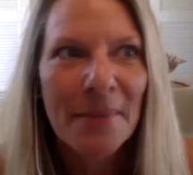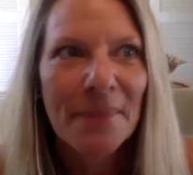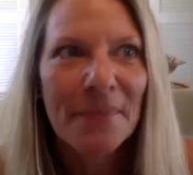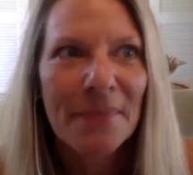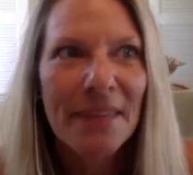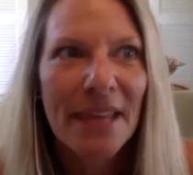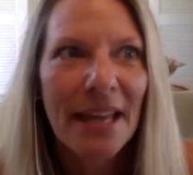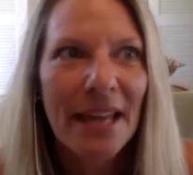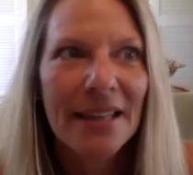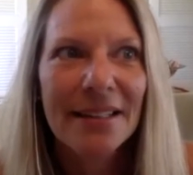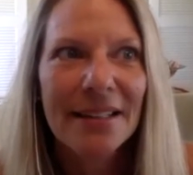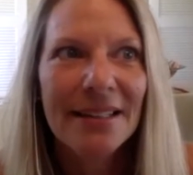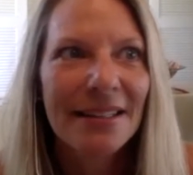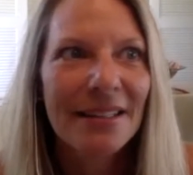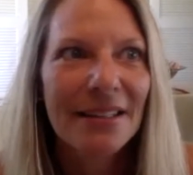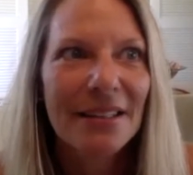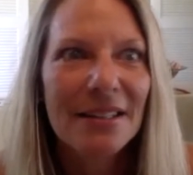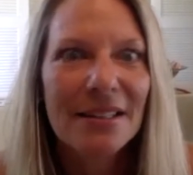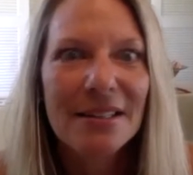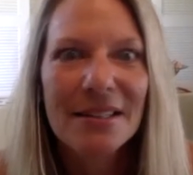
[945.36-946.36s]
that
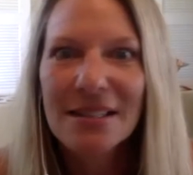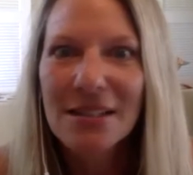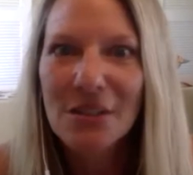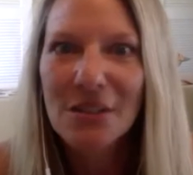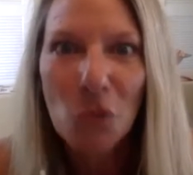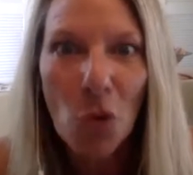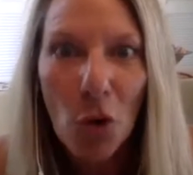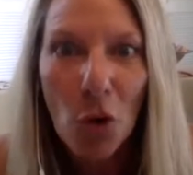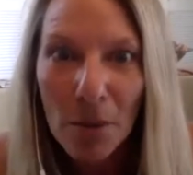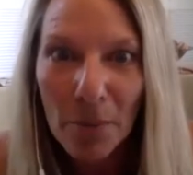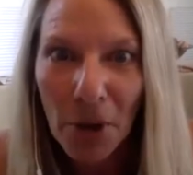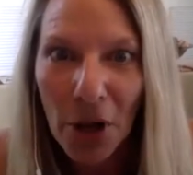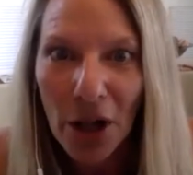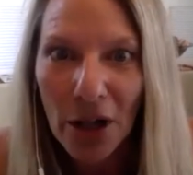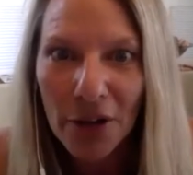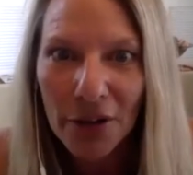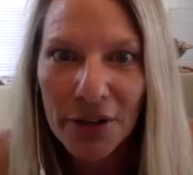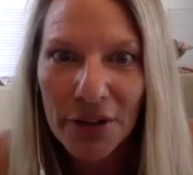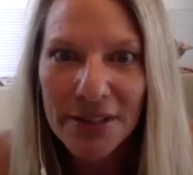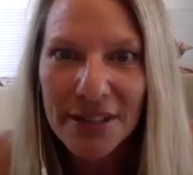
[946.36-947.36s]
this is
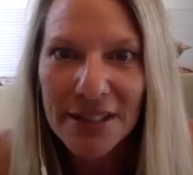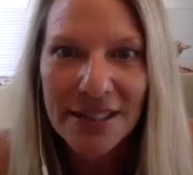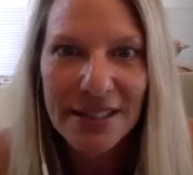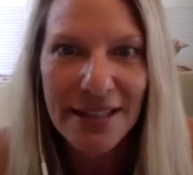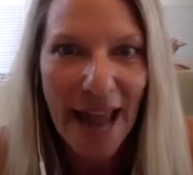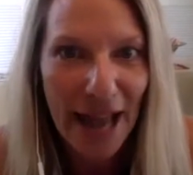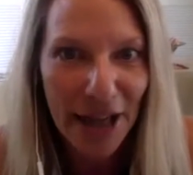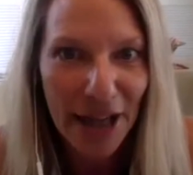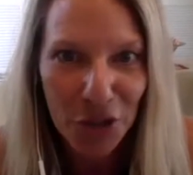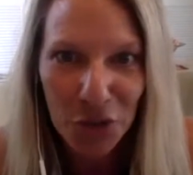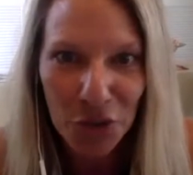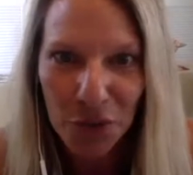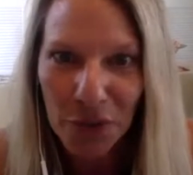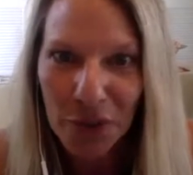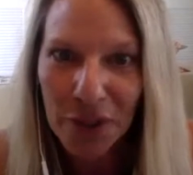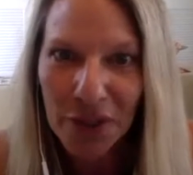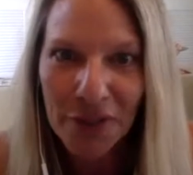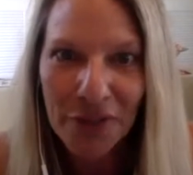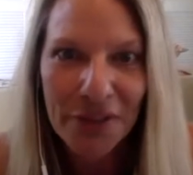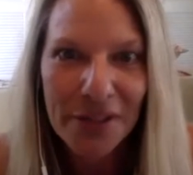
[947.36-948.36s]
normal. This is
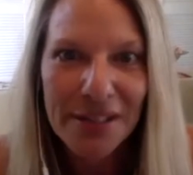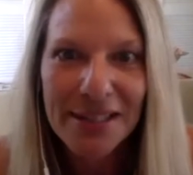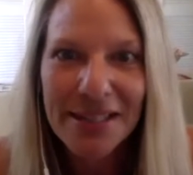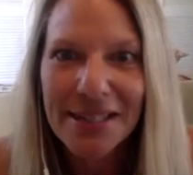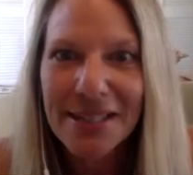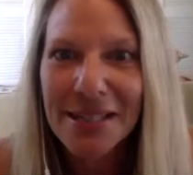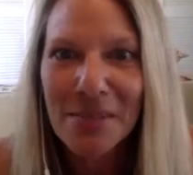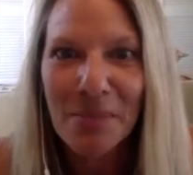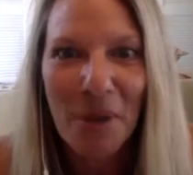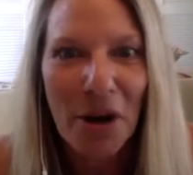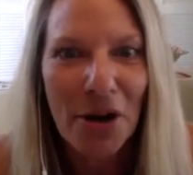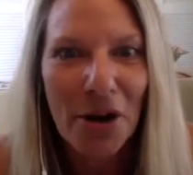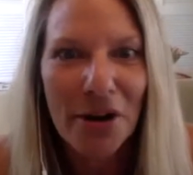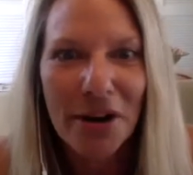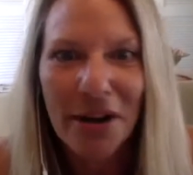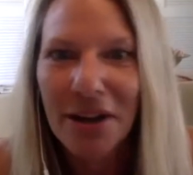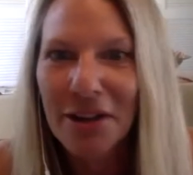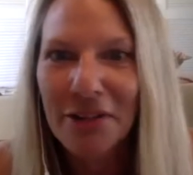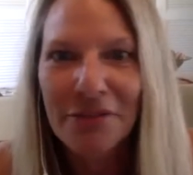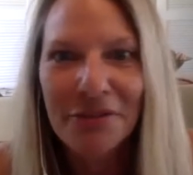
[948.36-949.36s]
natural. This is part
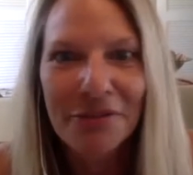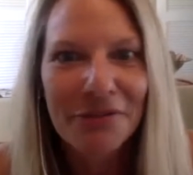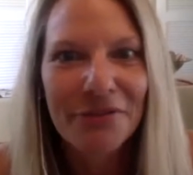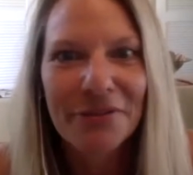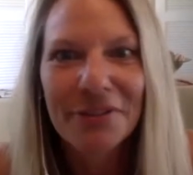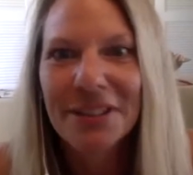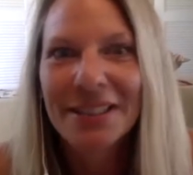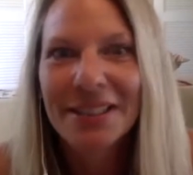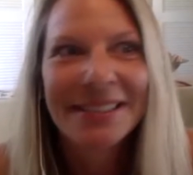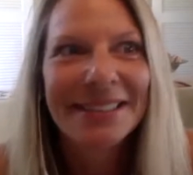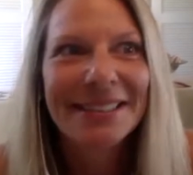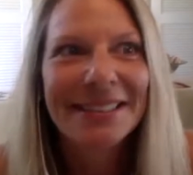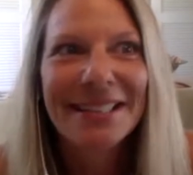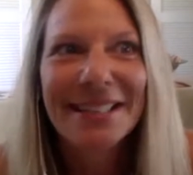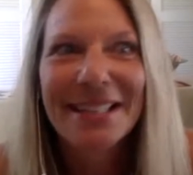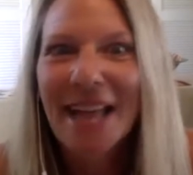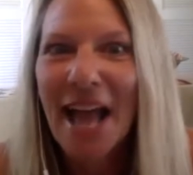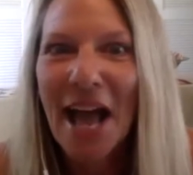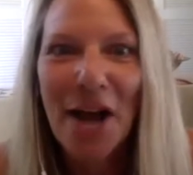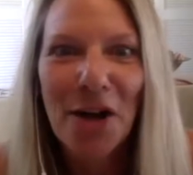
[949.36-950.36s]
of
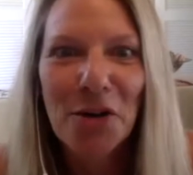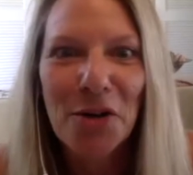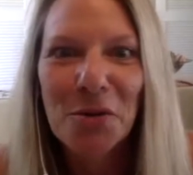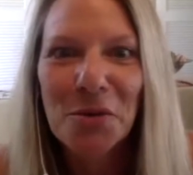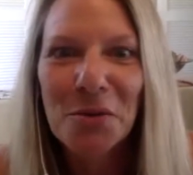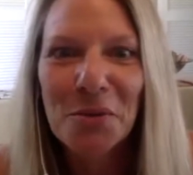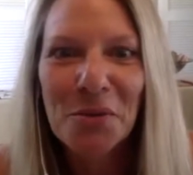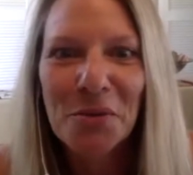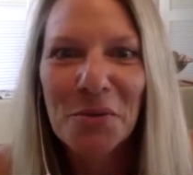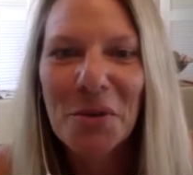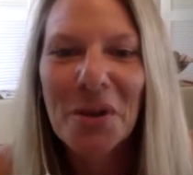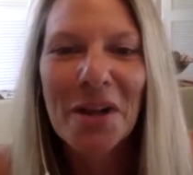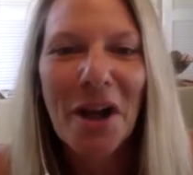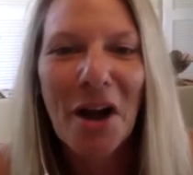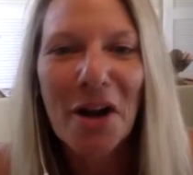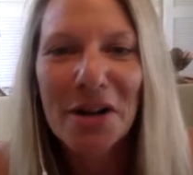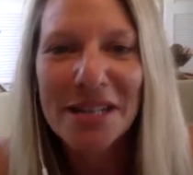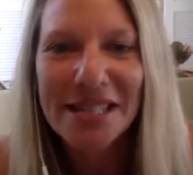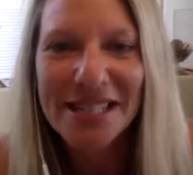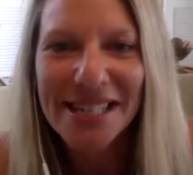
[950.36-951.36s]
how
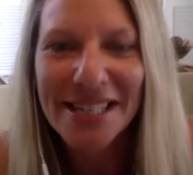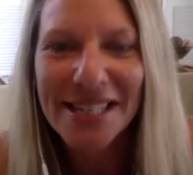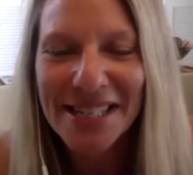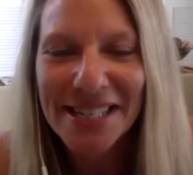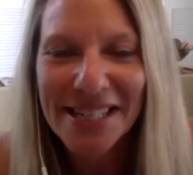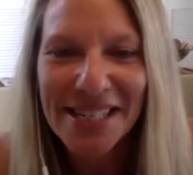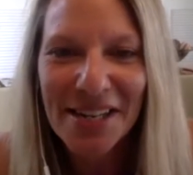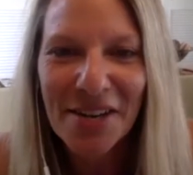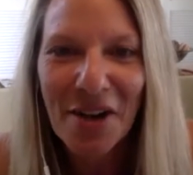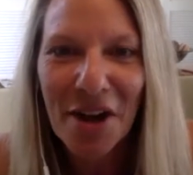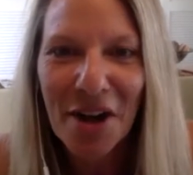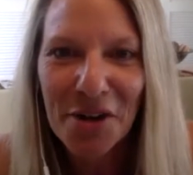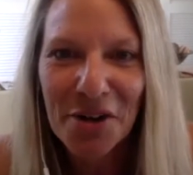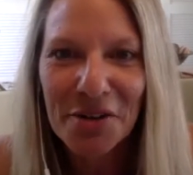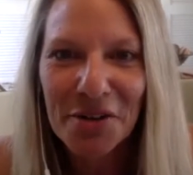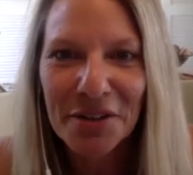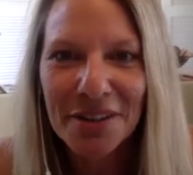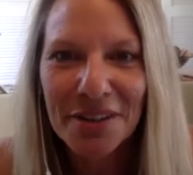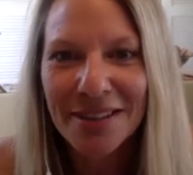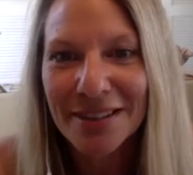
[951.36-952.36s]
our existence here on
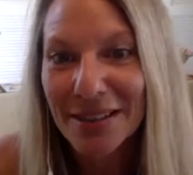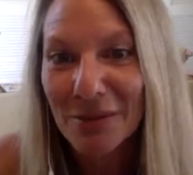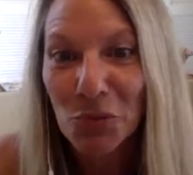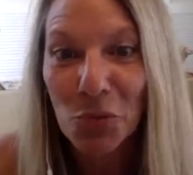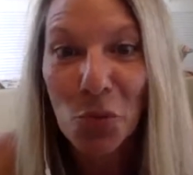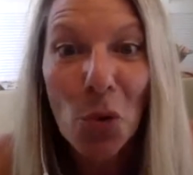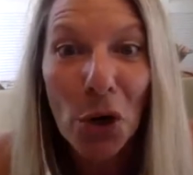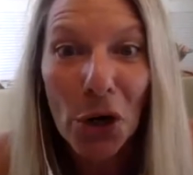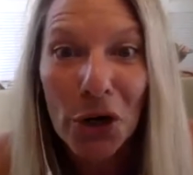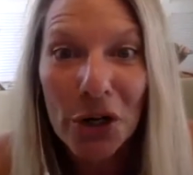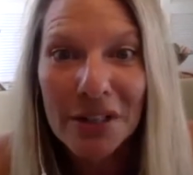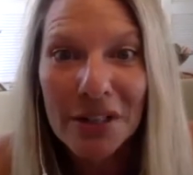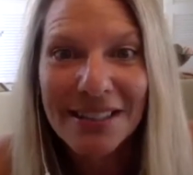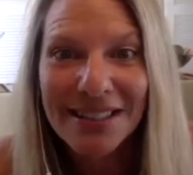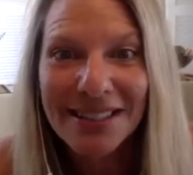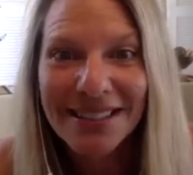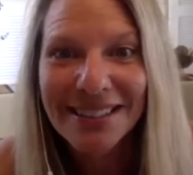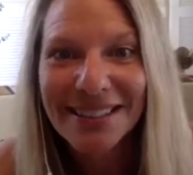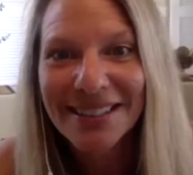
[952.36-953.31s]
earth works.